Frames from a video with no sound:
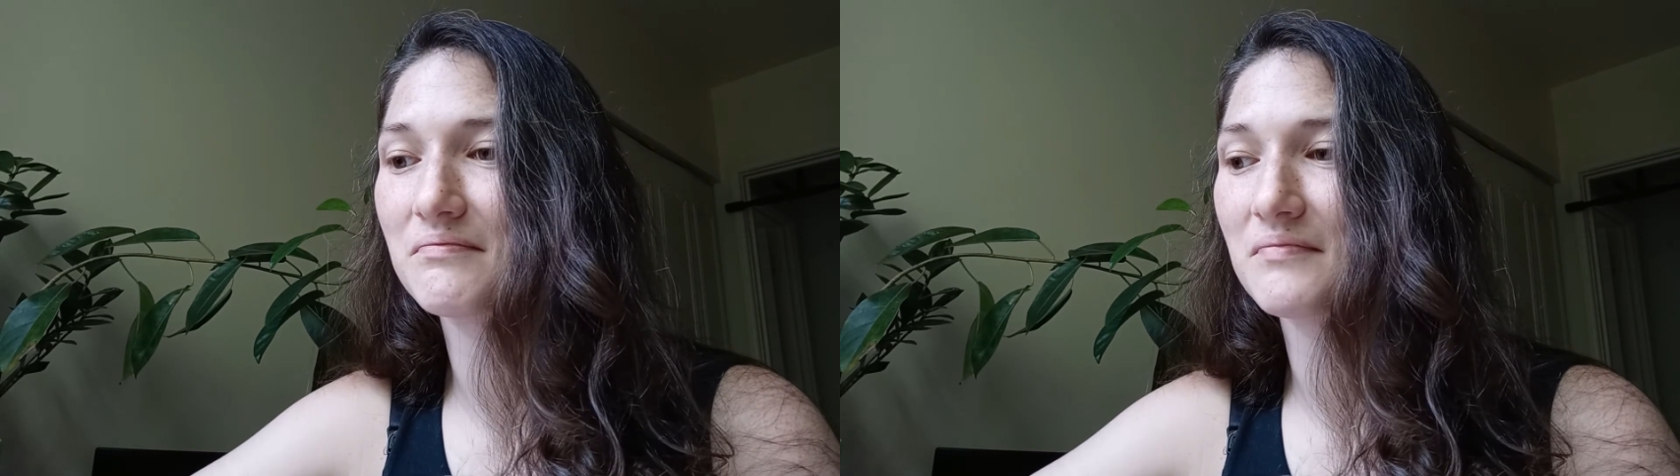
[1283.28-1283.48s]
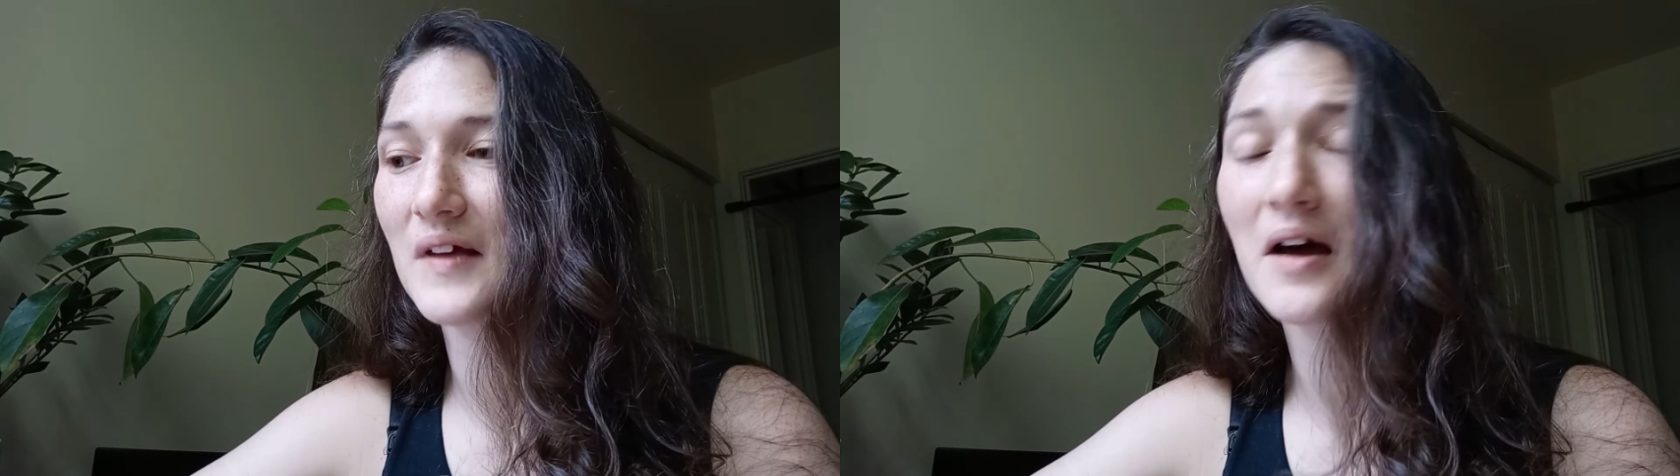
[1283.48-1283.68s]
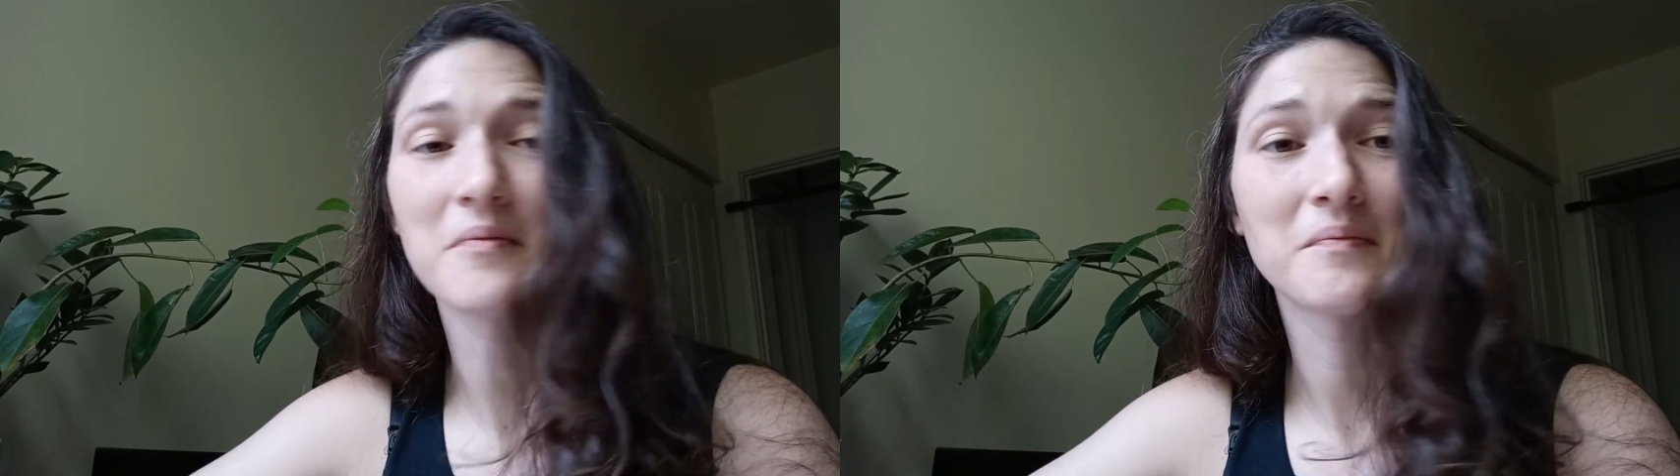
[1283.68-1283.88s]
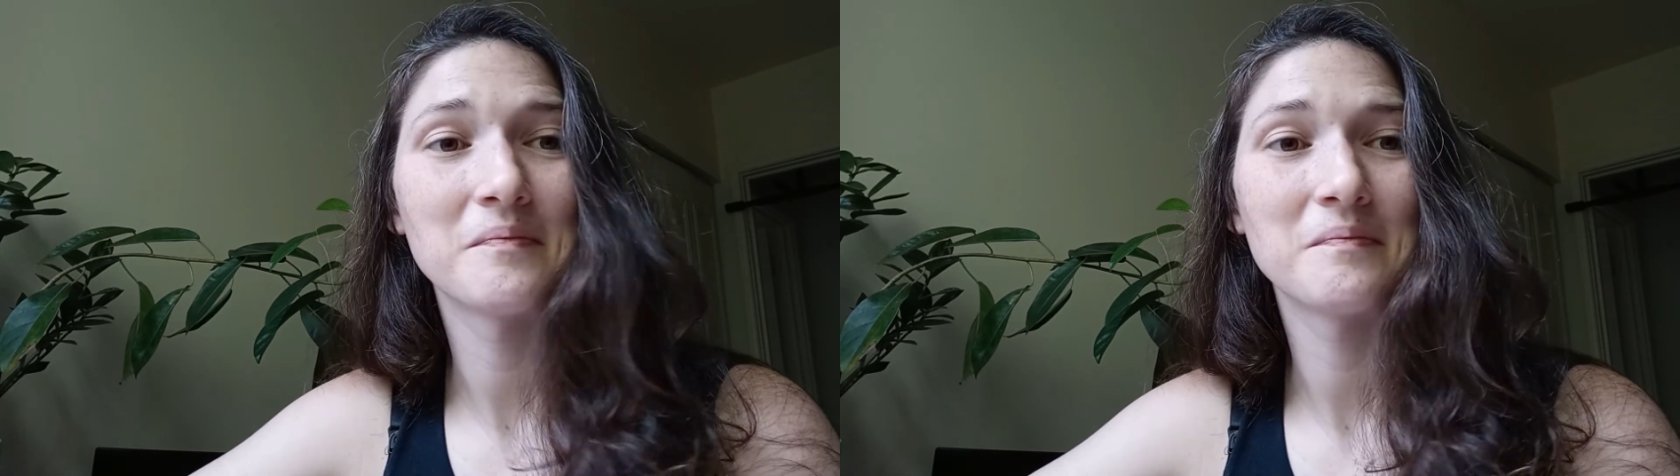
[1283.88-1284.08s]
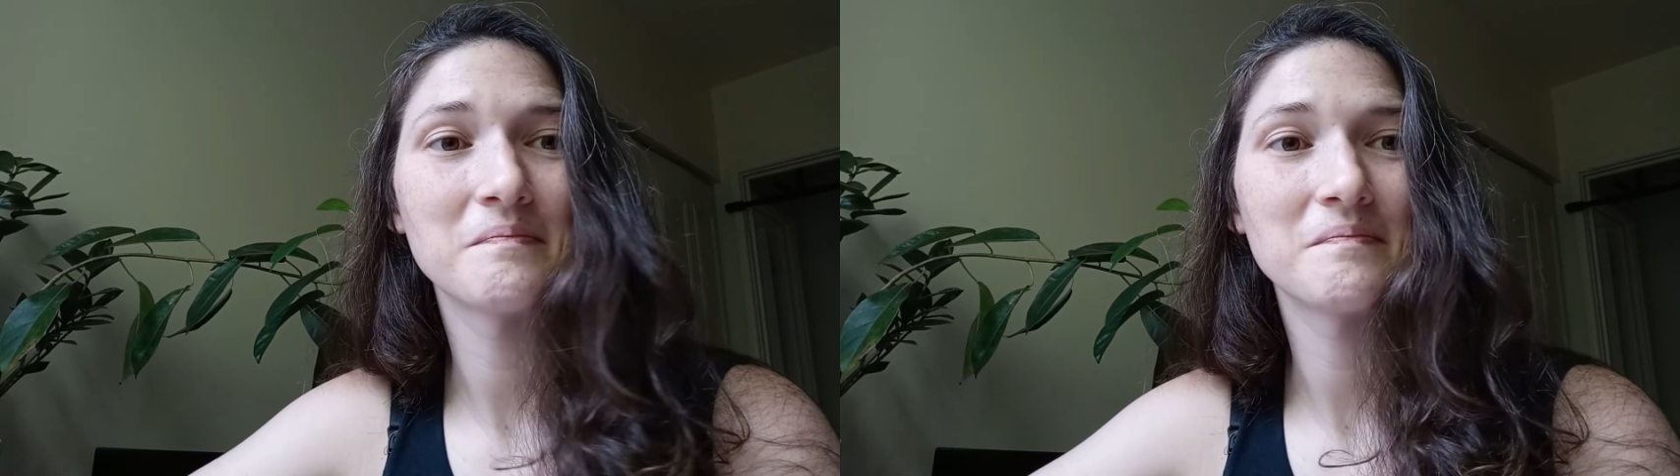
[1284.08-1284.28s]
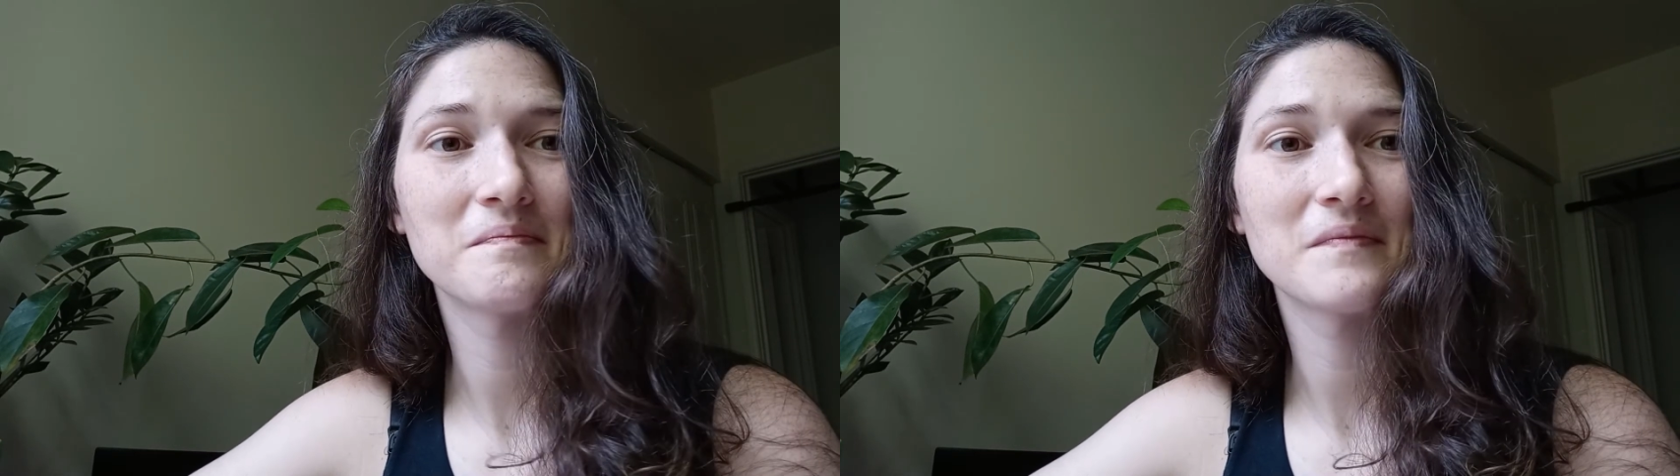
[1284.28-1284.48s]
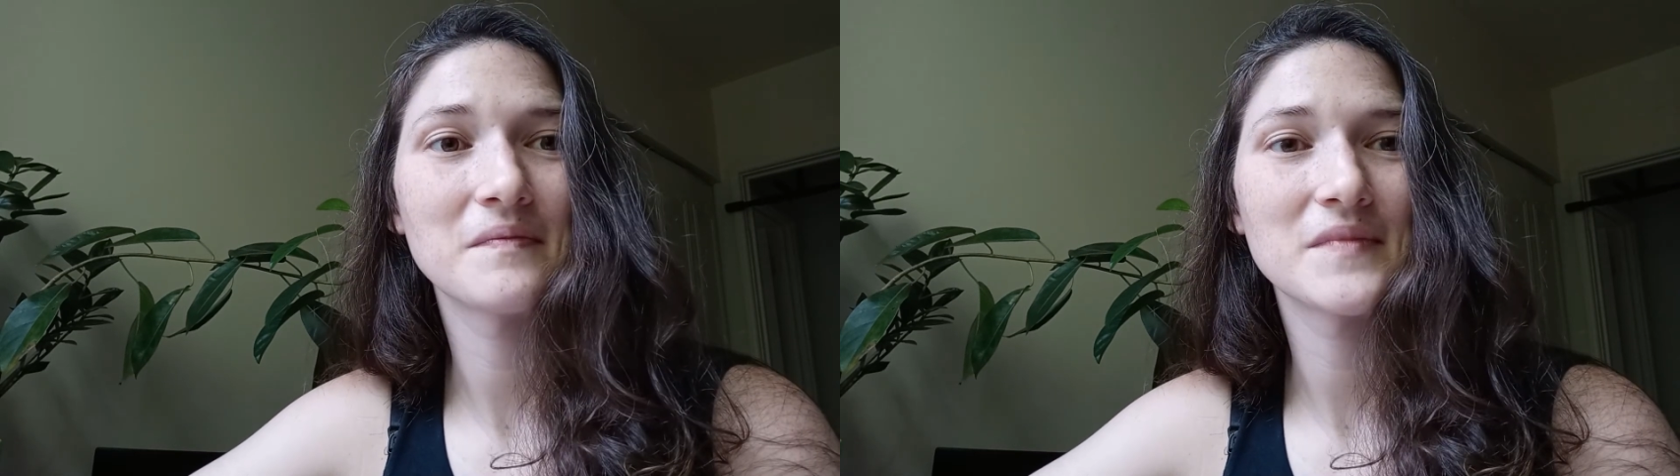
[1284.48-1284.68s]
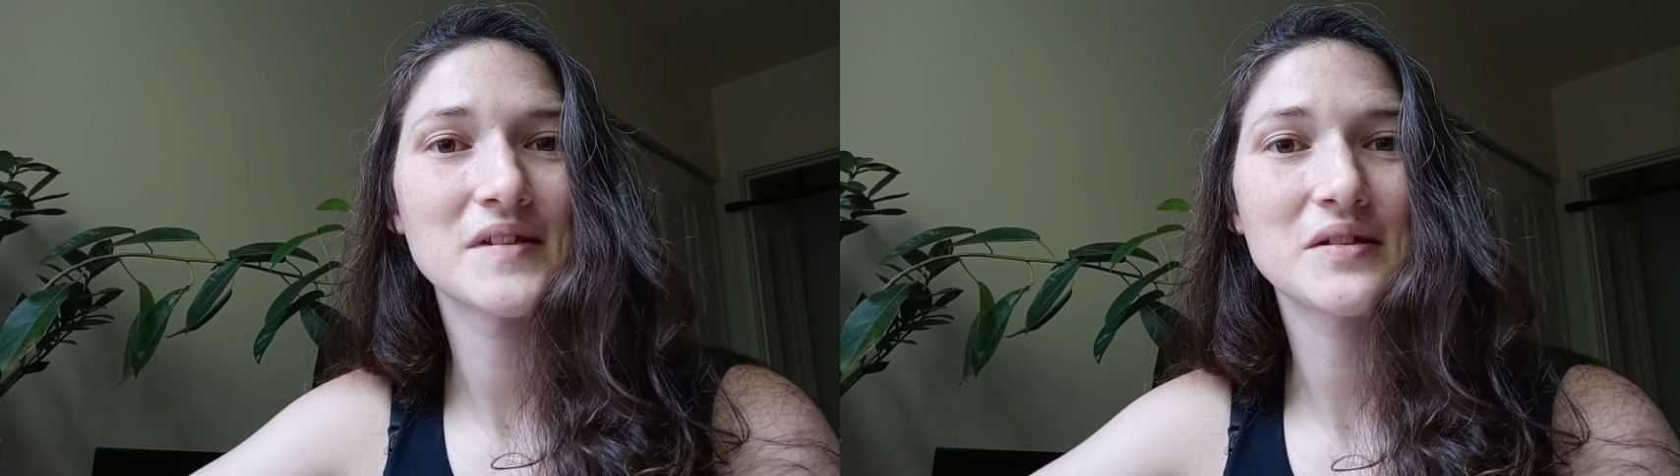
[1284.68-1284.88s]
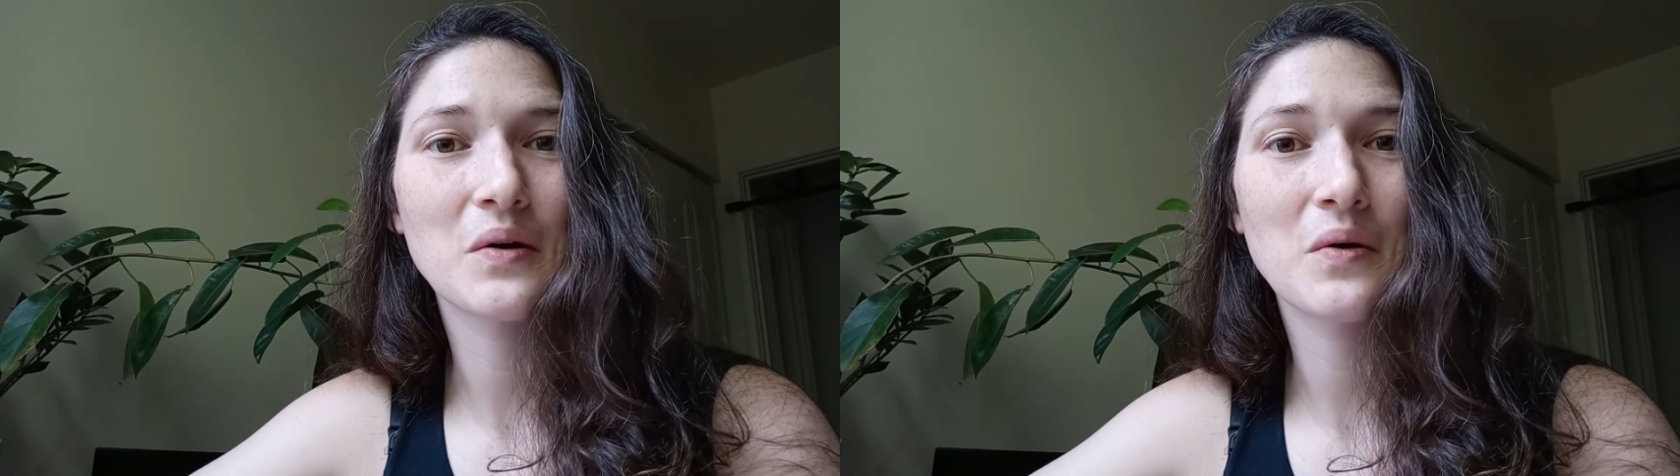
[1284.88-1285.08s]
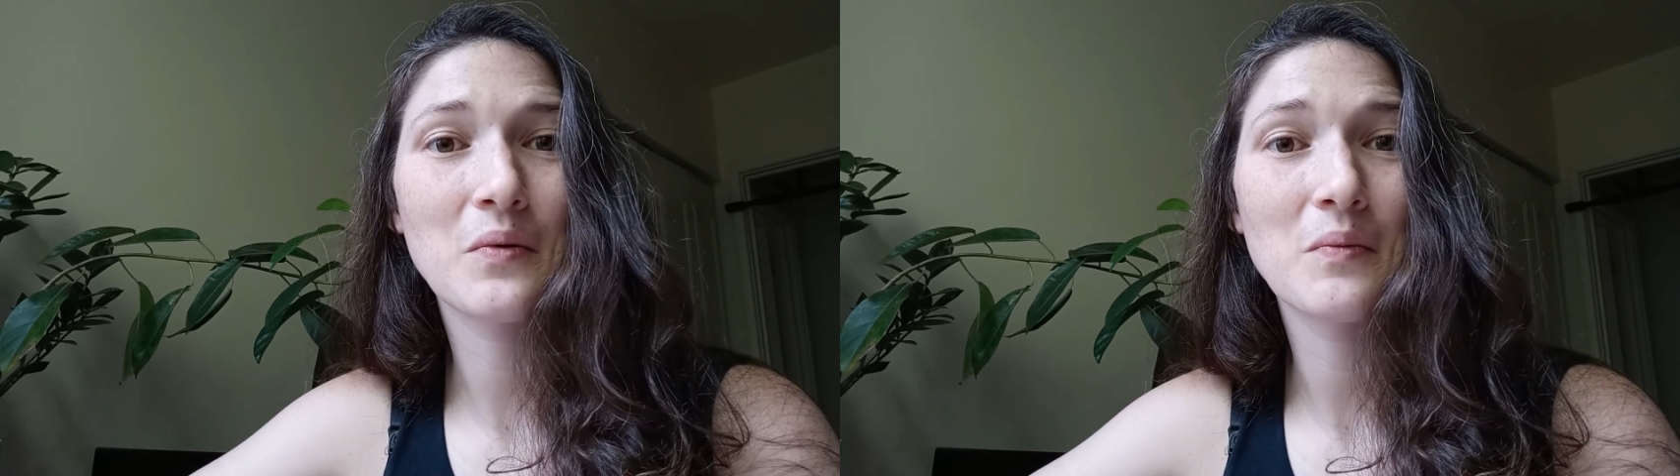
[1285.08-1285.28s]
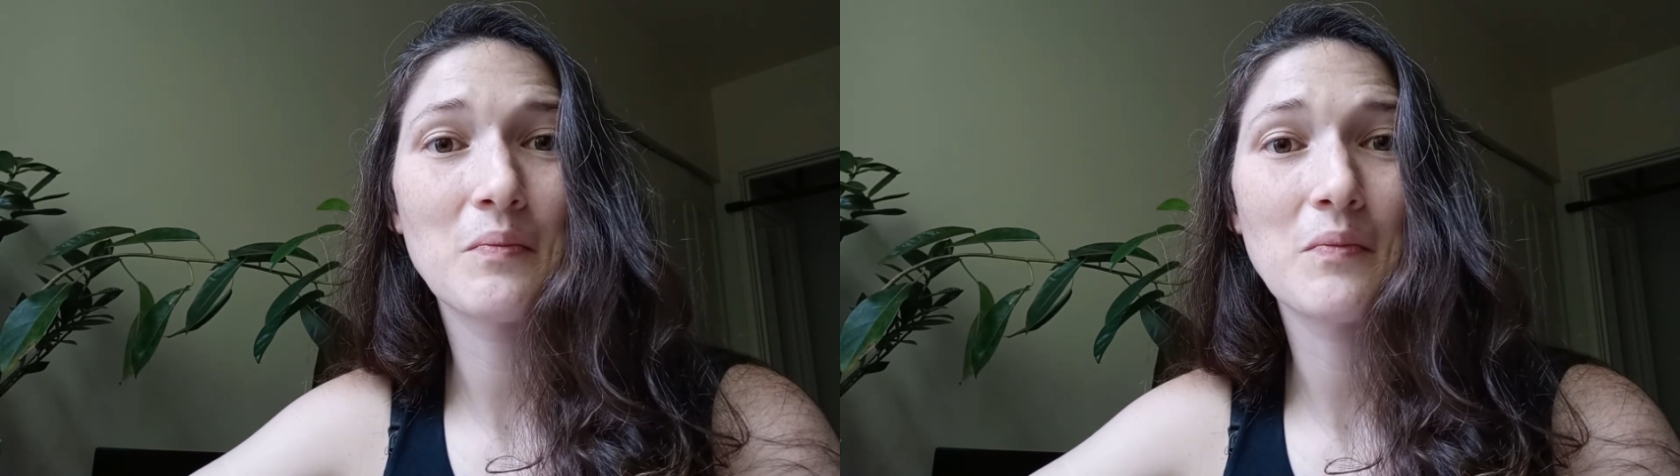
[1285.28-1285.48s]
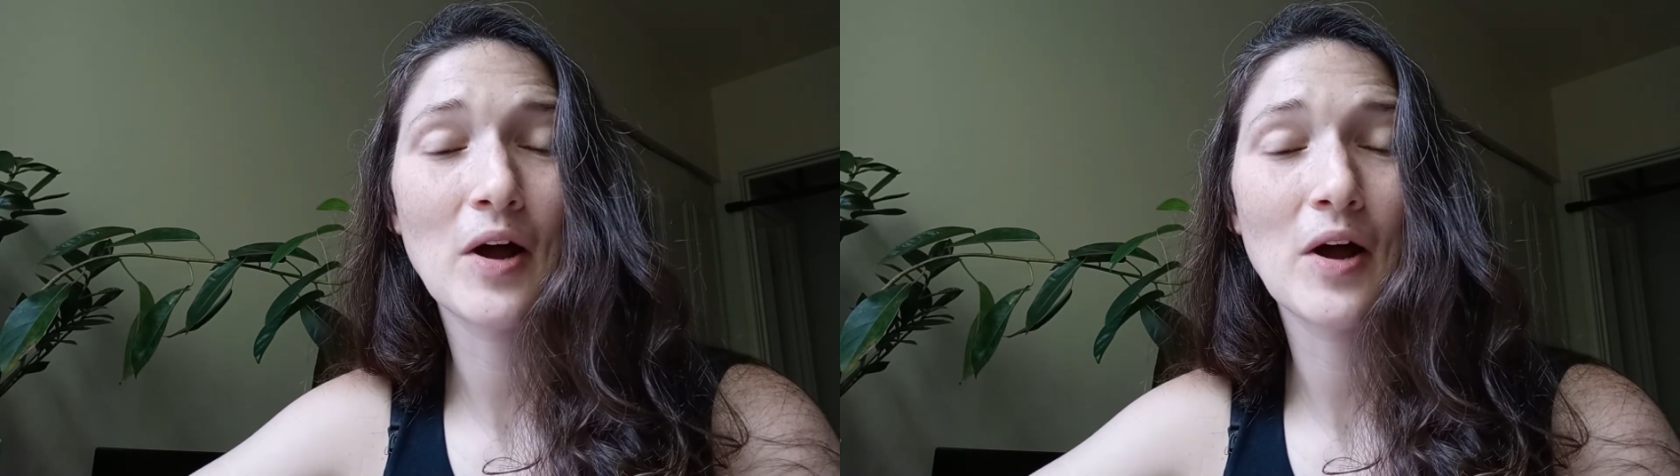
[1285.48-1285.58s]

yeah, so